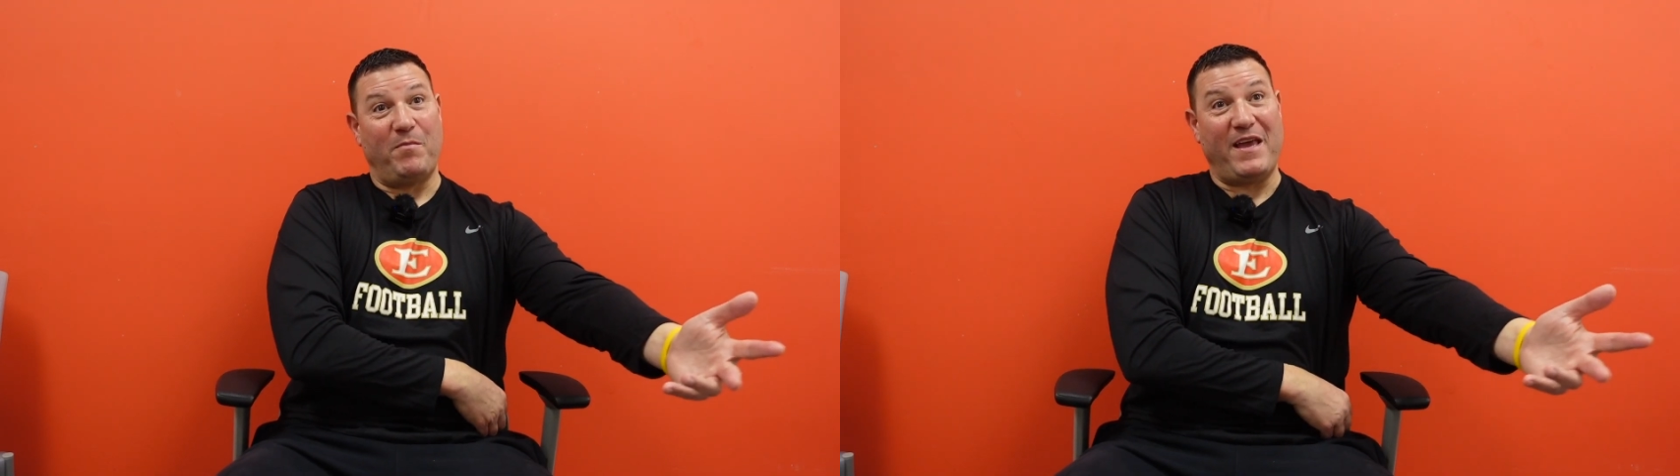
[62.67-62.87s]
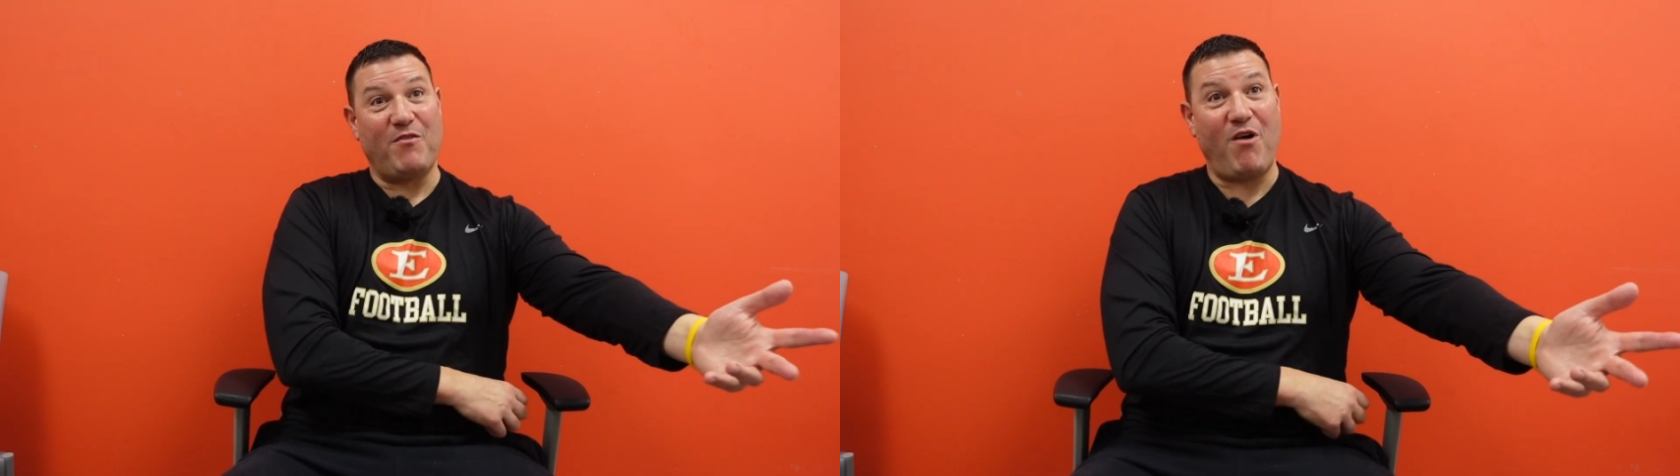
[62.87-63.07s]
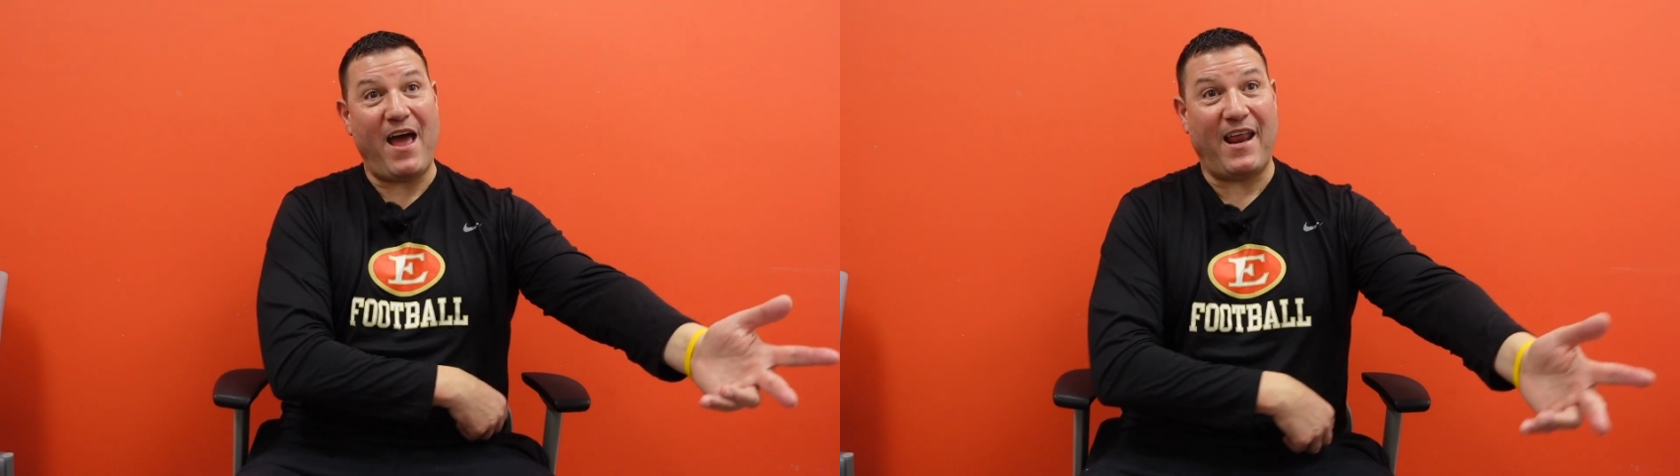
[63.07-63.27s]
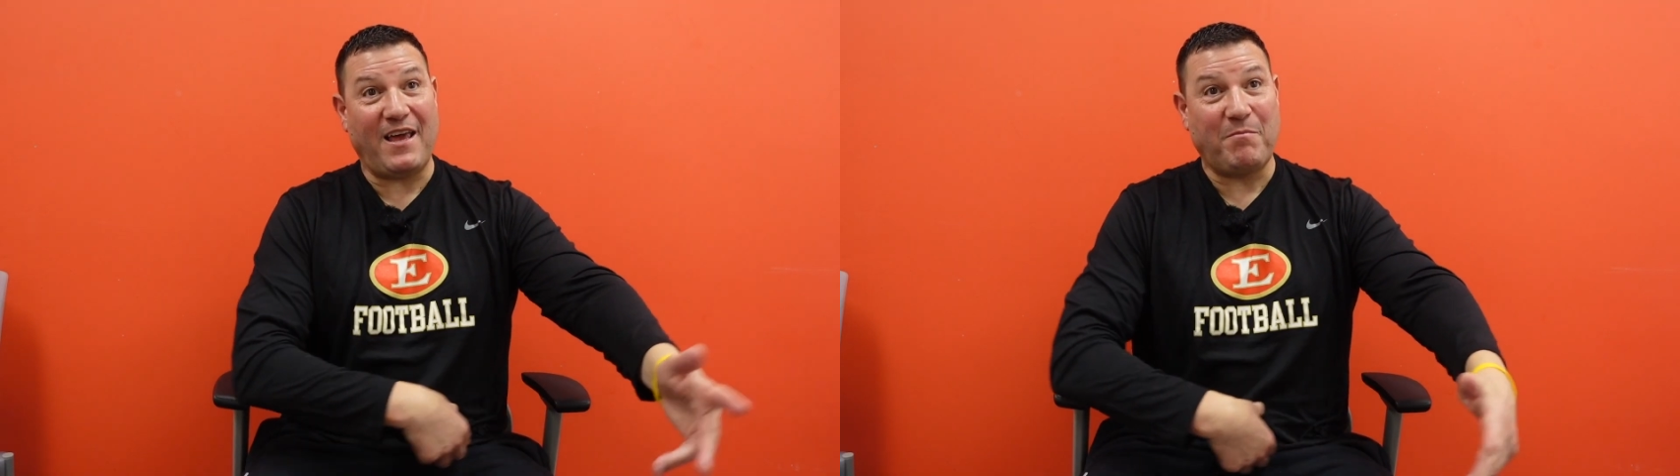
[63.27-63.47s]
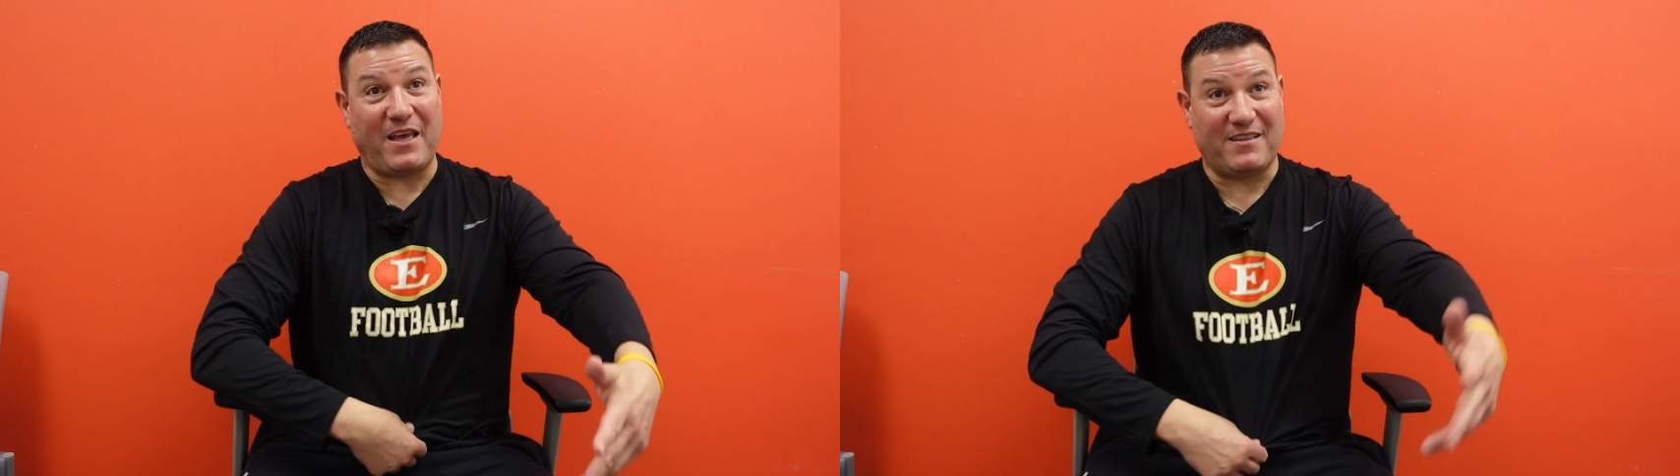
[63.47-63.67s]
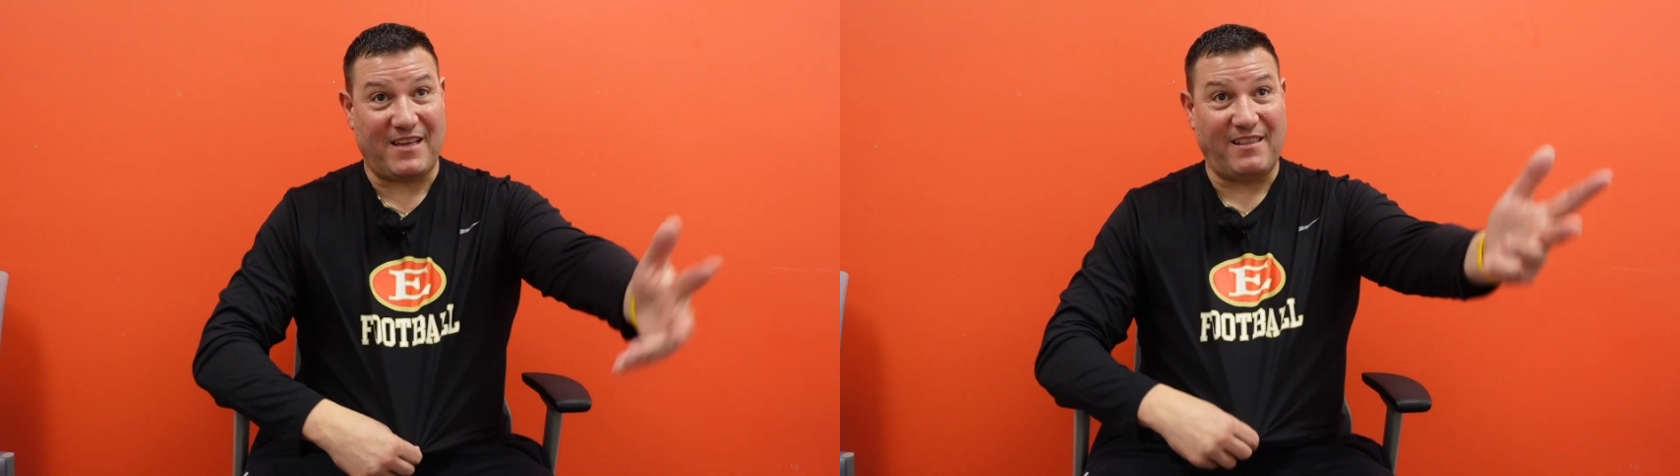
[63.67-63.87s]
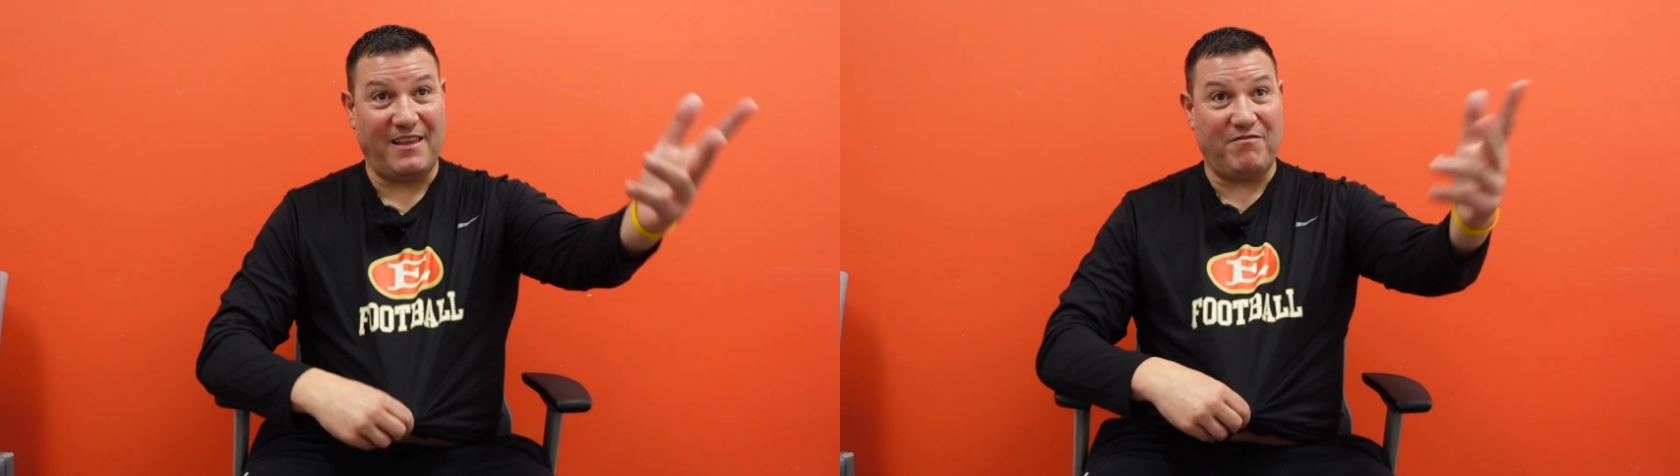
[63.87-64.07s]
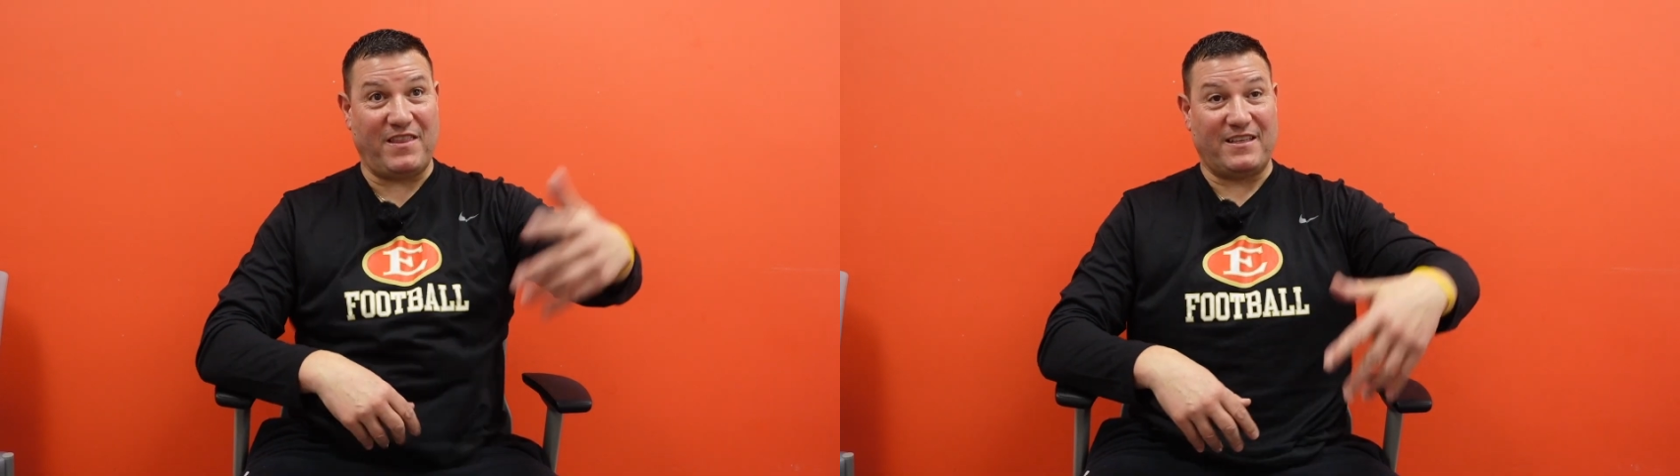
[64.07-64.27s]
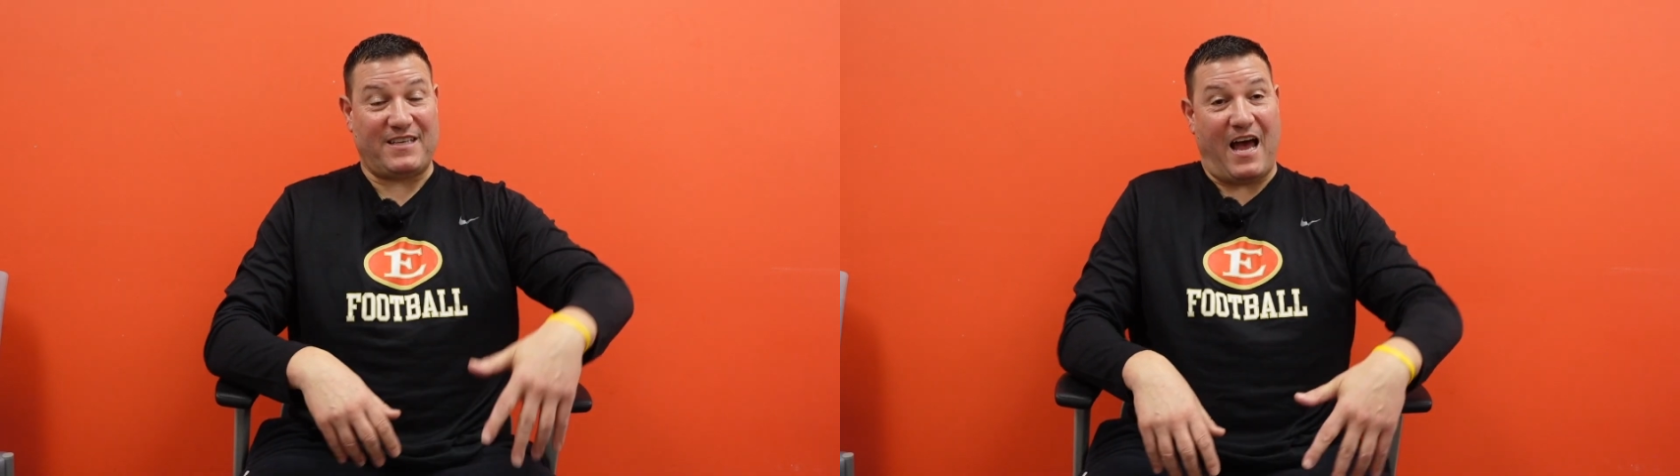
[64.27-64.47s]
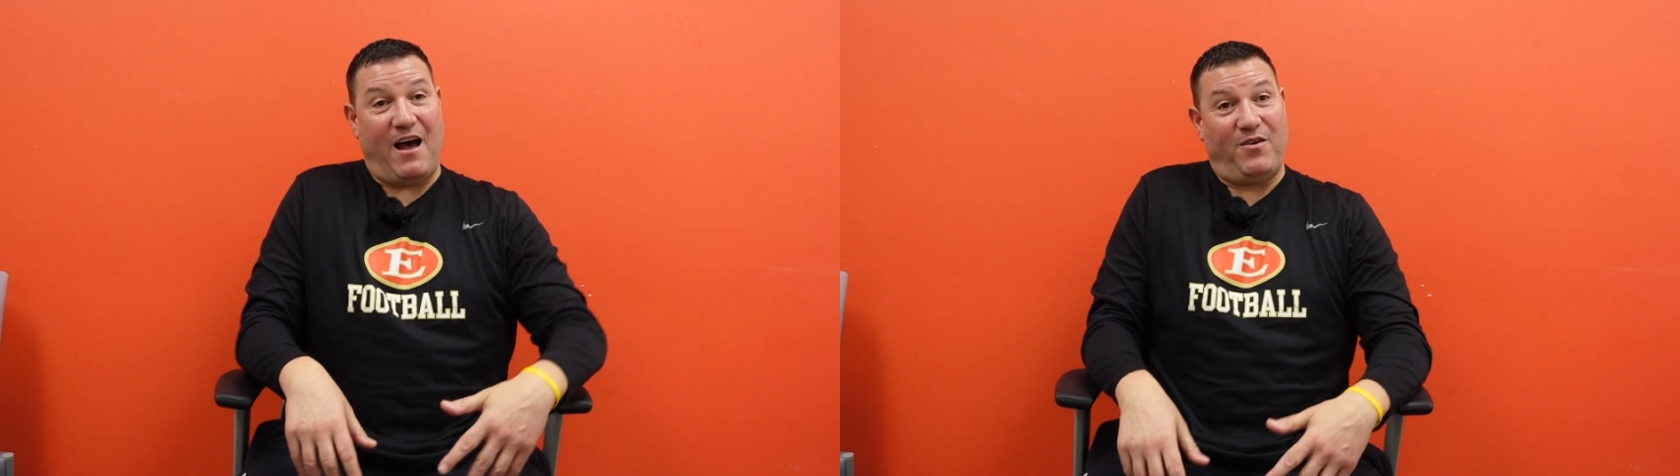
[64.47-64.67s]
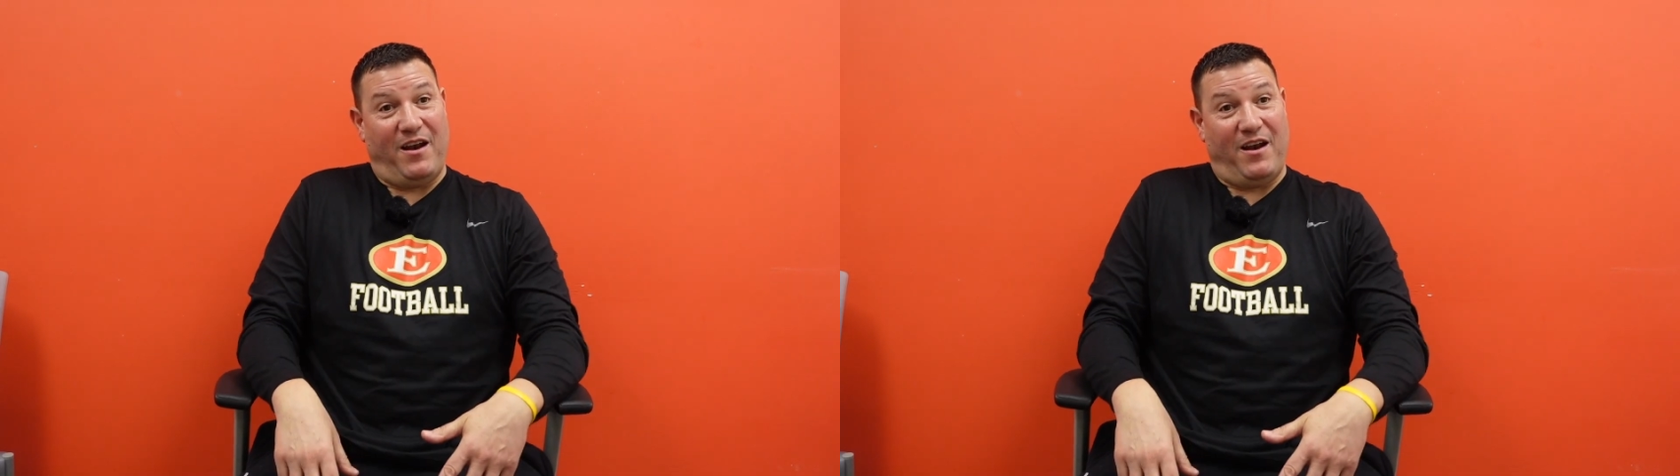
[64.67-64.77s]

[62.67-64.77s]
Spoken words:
me in Reading because I live in the town,